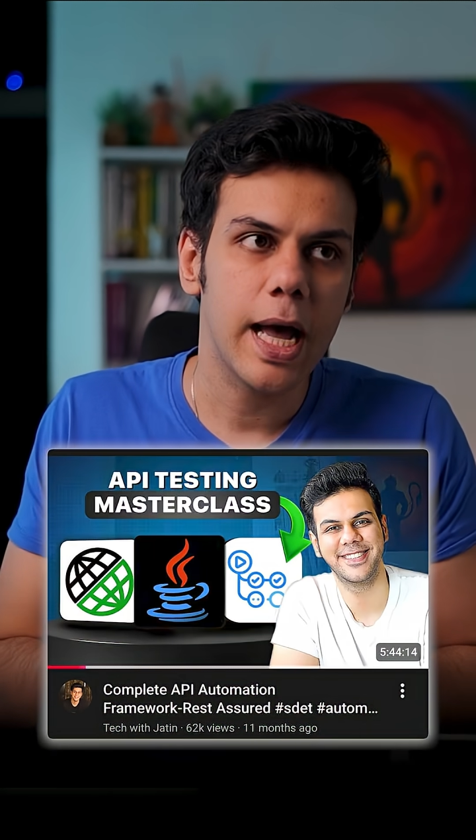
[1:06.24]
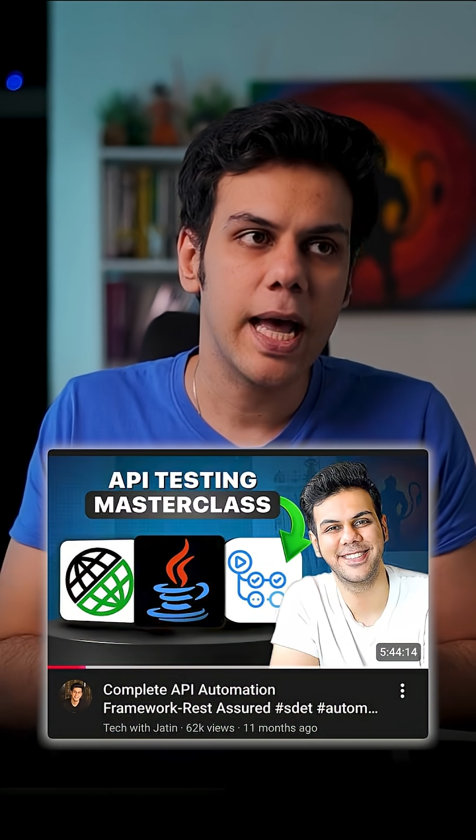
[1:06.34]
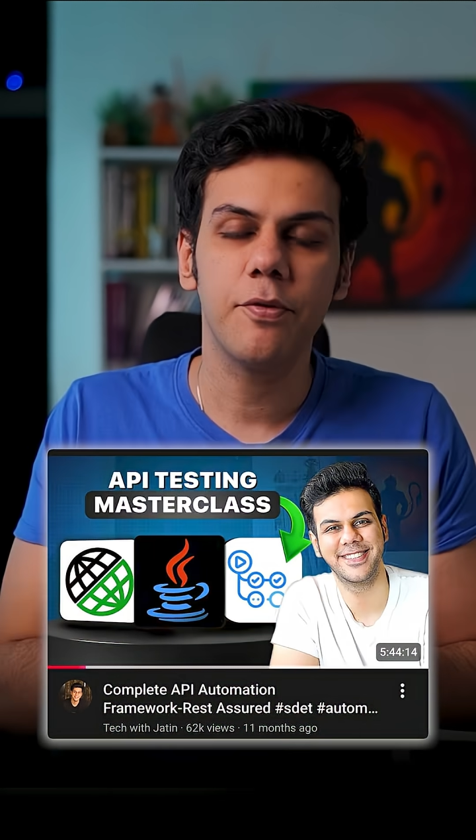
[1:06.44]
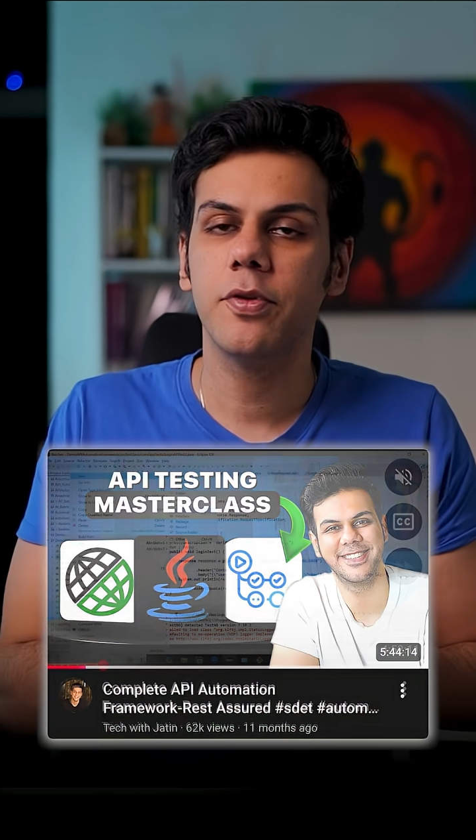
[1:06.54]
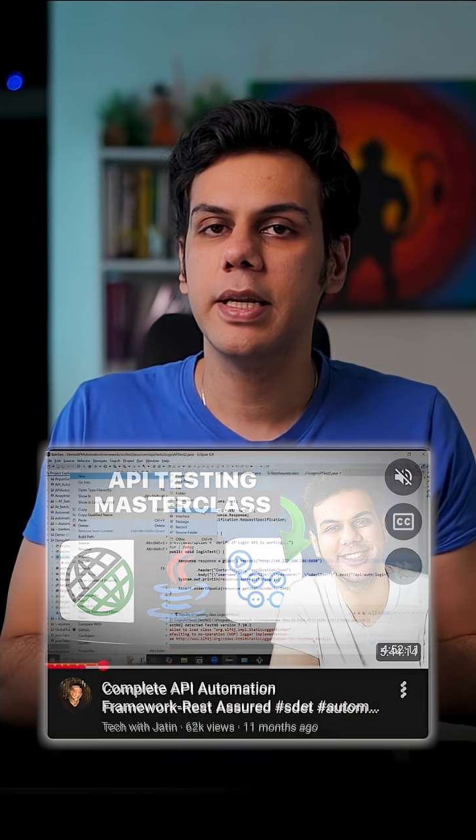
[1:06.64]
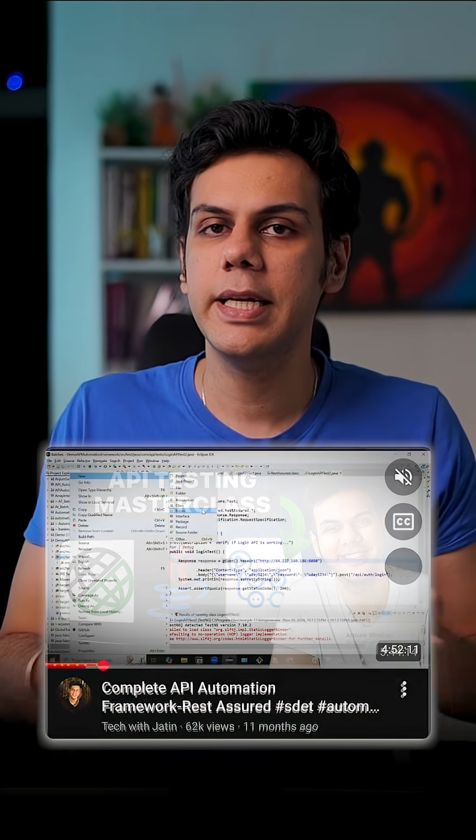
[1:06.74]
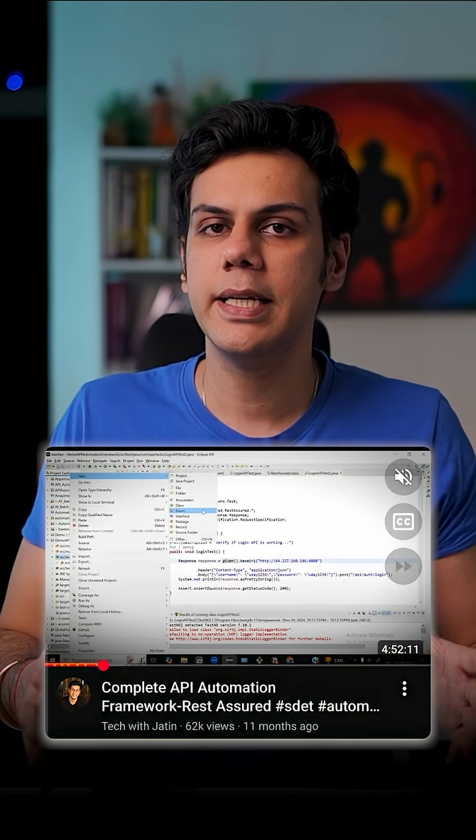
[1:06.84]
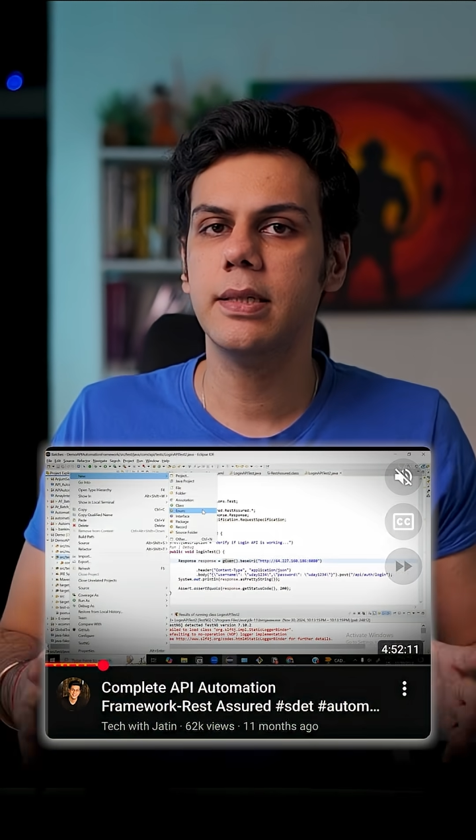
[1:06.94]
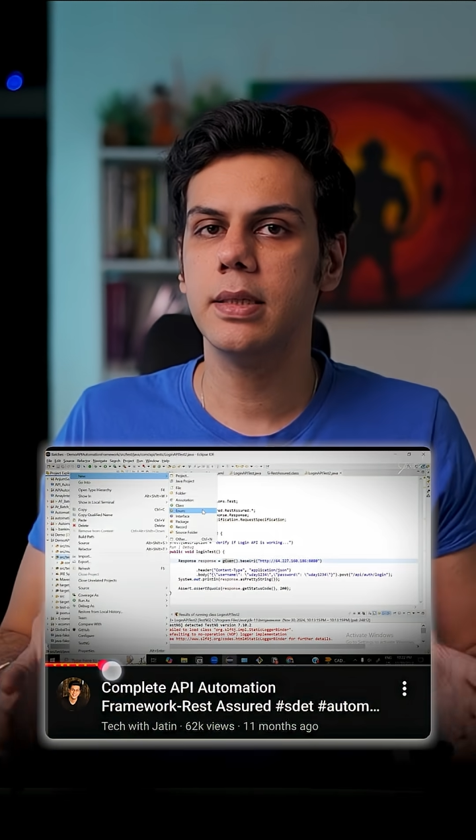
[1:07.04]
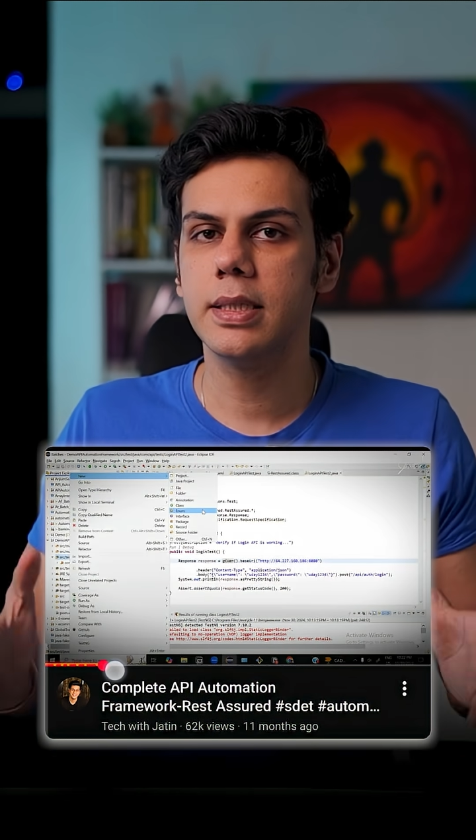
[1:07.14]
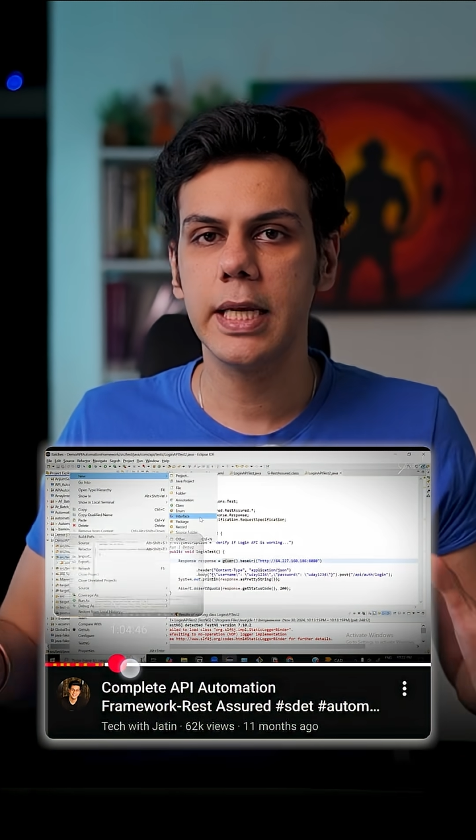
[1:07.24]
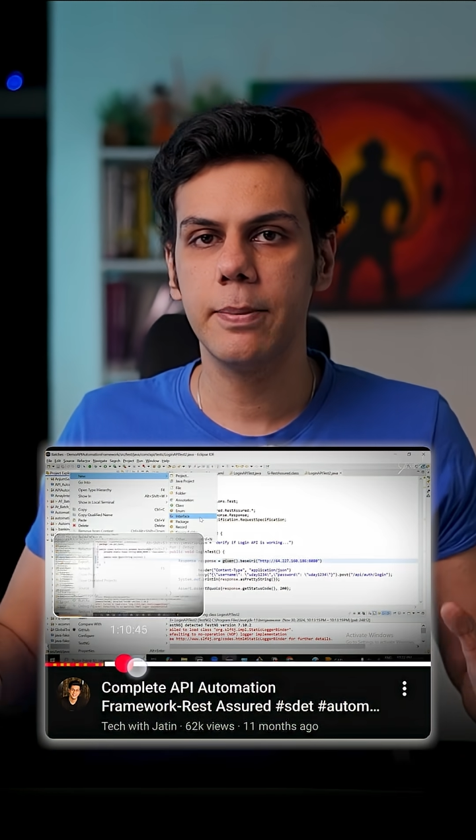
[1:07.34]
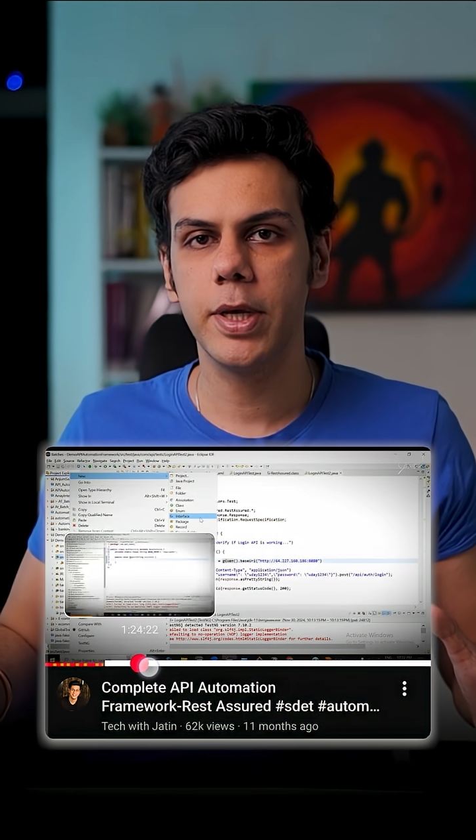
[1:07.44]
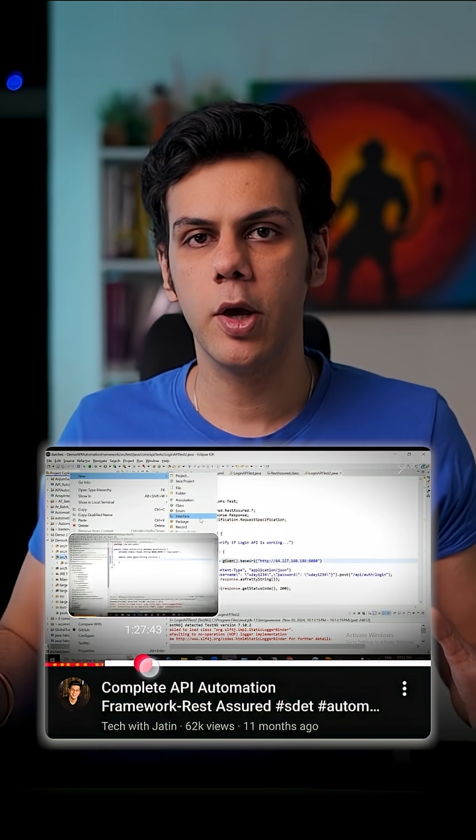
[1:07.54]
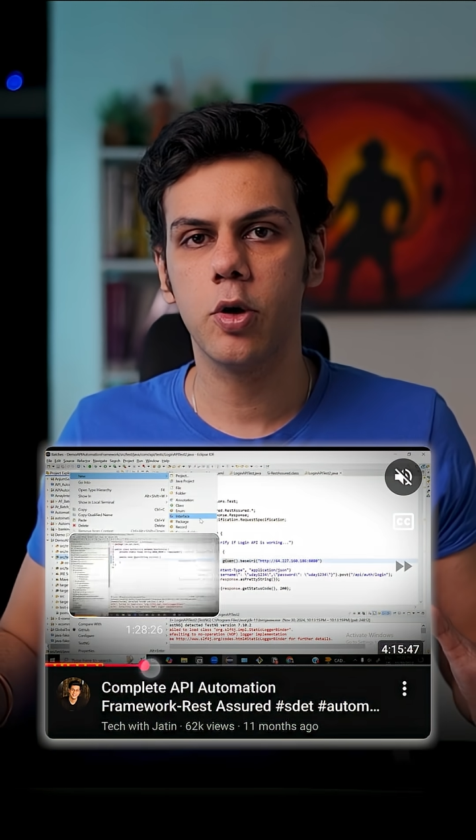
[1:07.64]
I have created this API